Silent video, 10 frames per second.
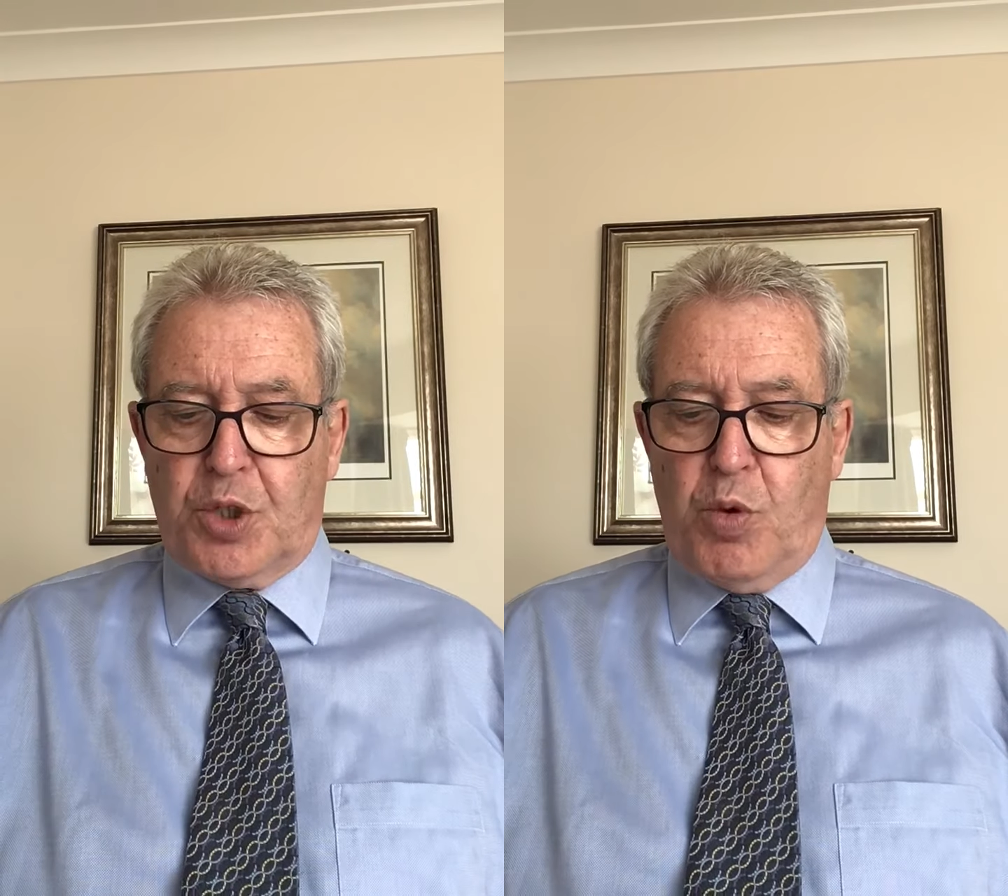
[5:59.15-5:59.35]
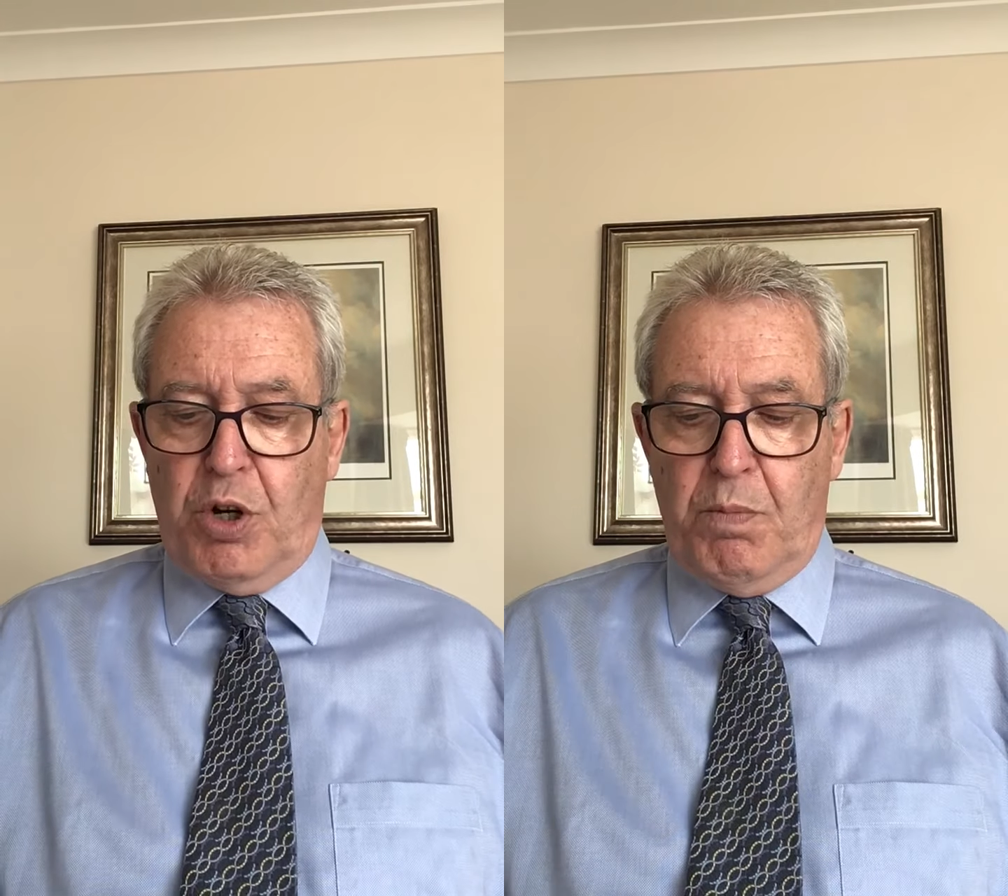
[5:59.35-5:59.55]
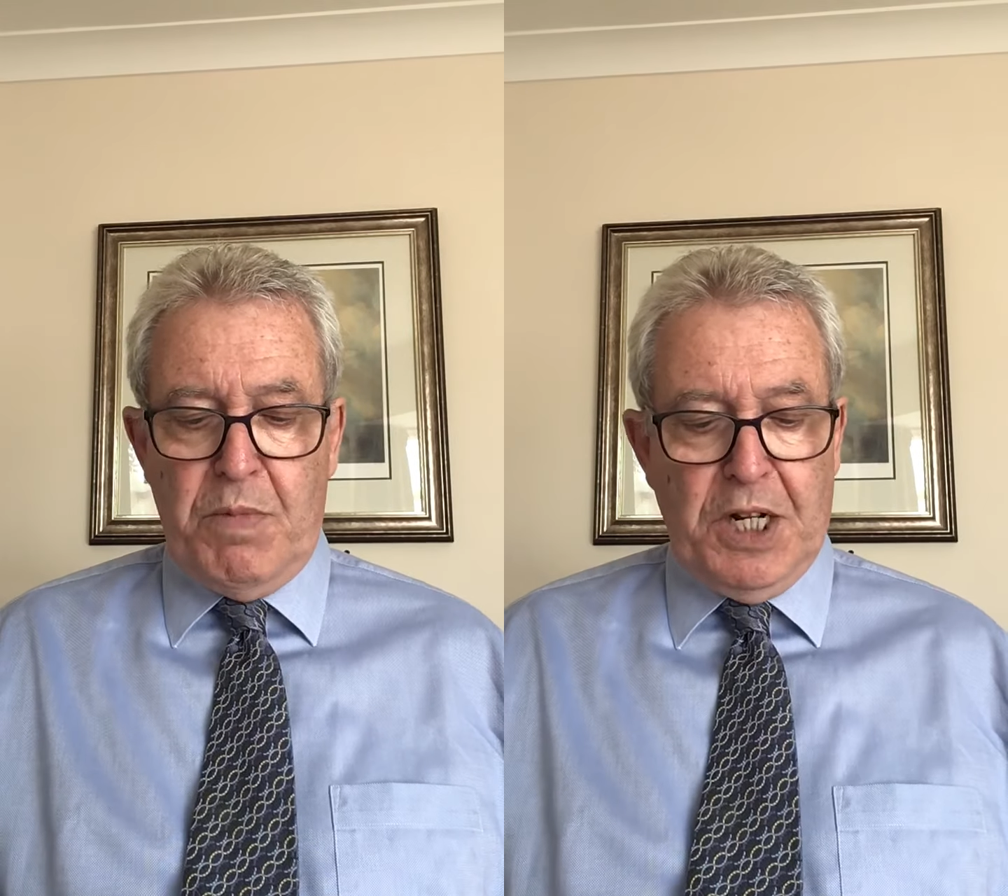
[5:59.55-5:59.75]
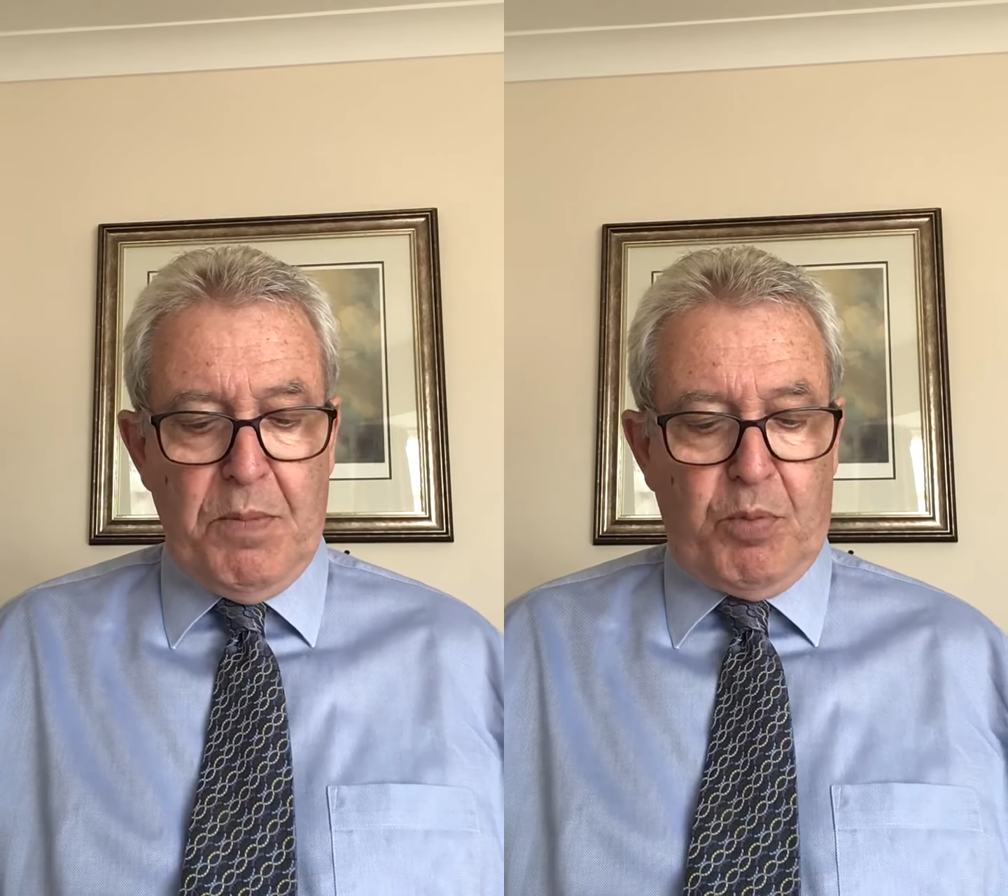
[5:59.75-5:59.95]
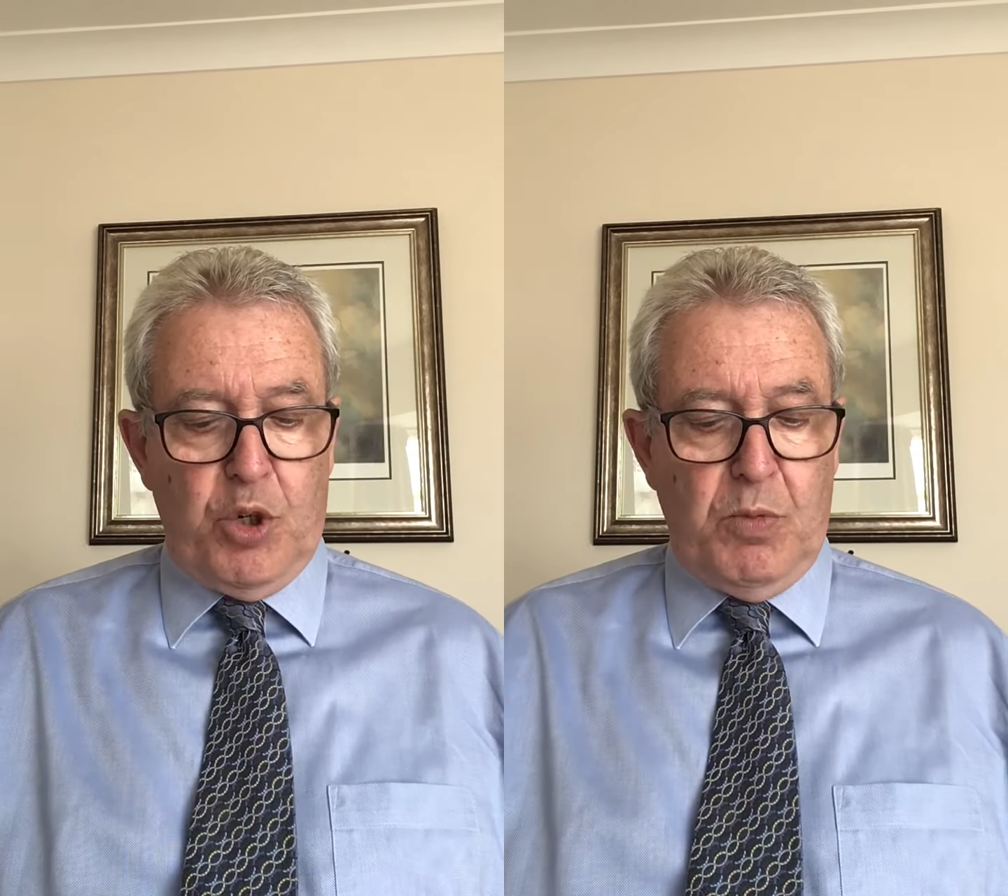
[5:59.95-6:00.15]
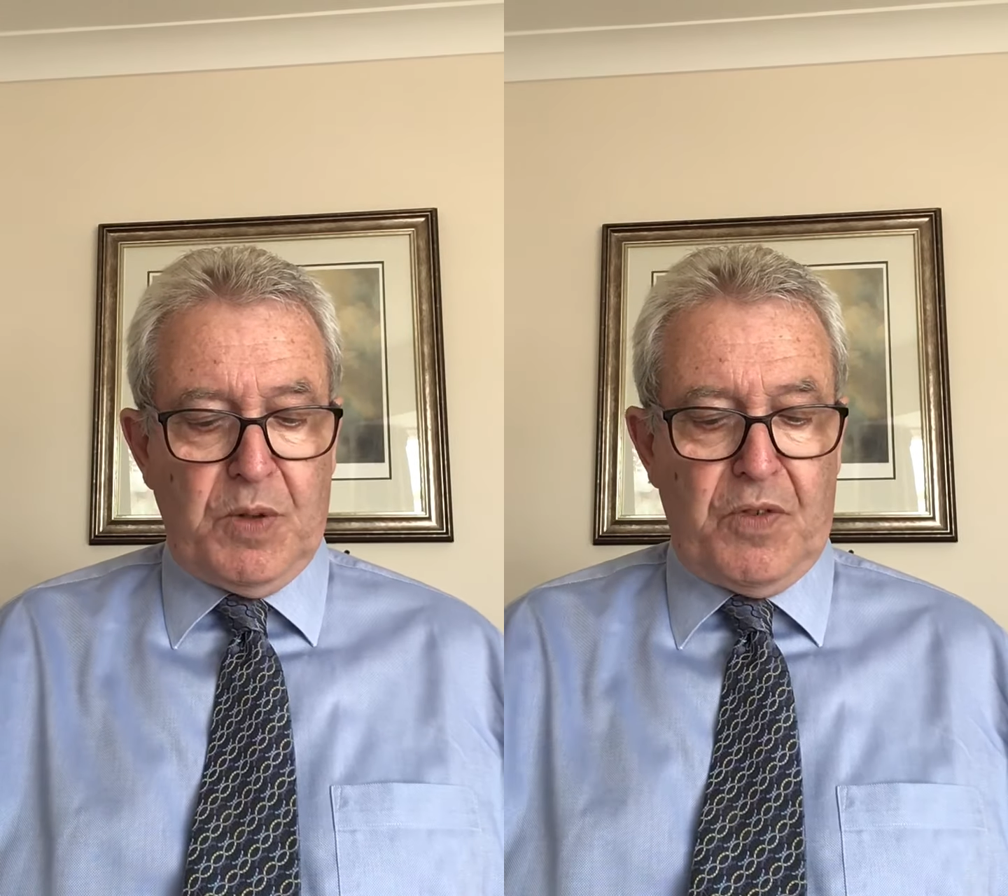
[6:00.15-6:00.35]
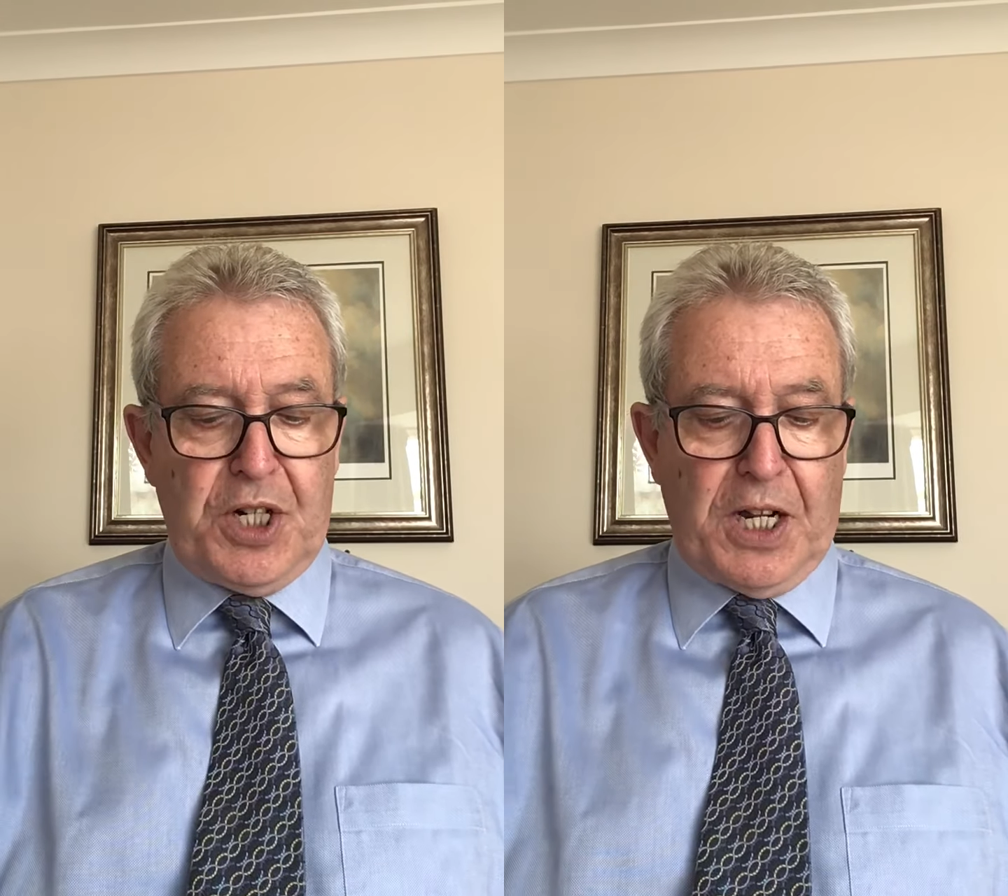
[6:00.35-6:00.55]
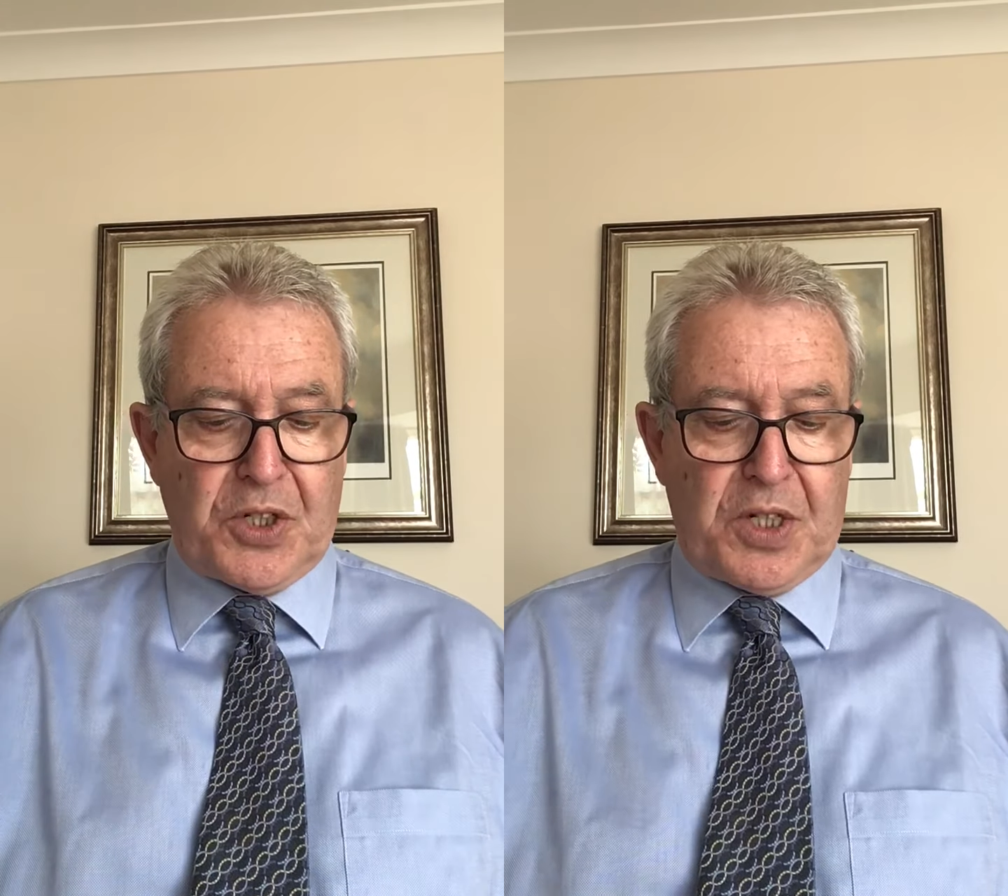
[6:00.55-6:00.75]
swirled many plumes of
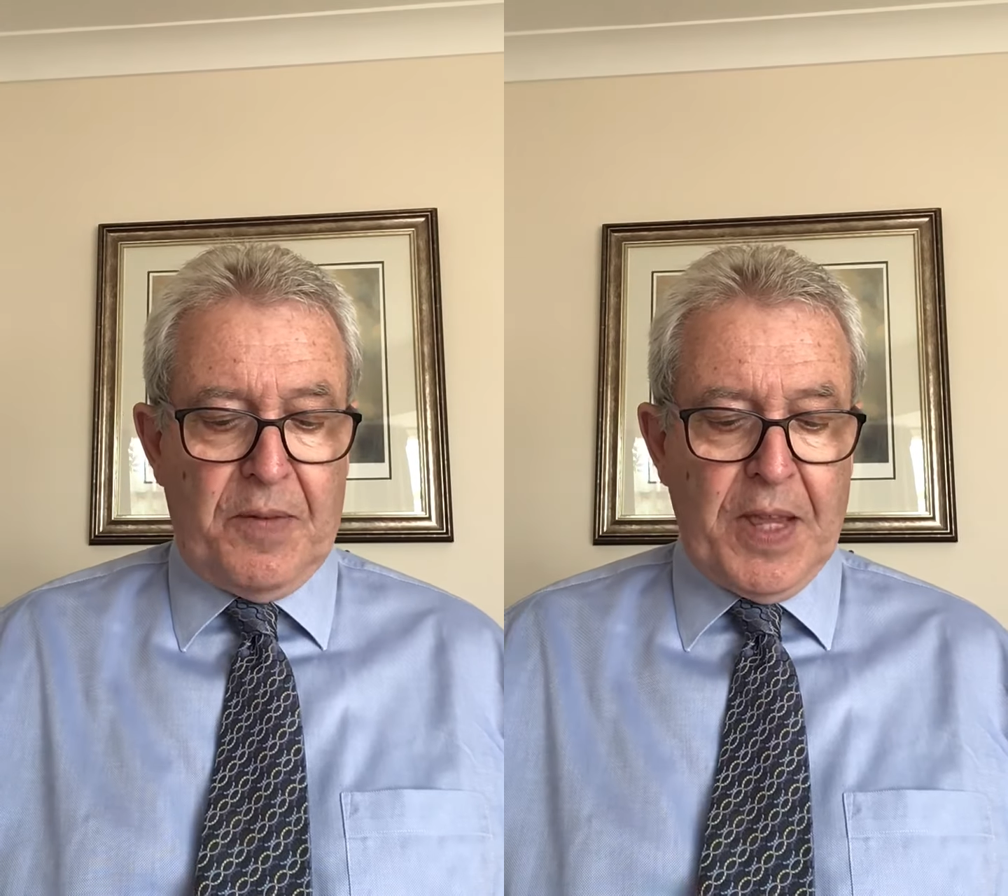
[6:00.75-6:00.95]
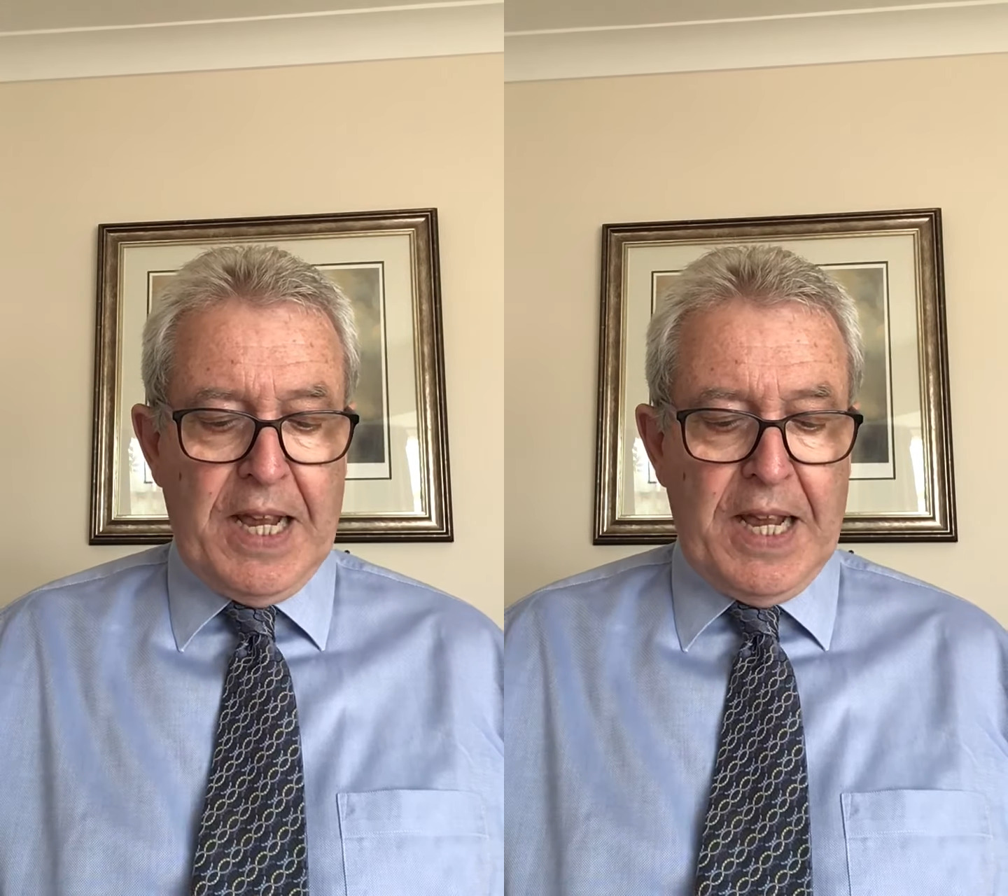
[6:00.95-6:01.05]
dust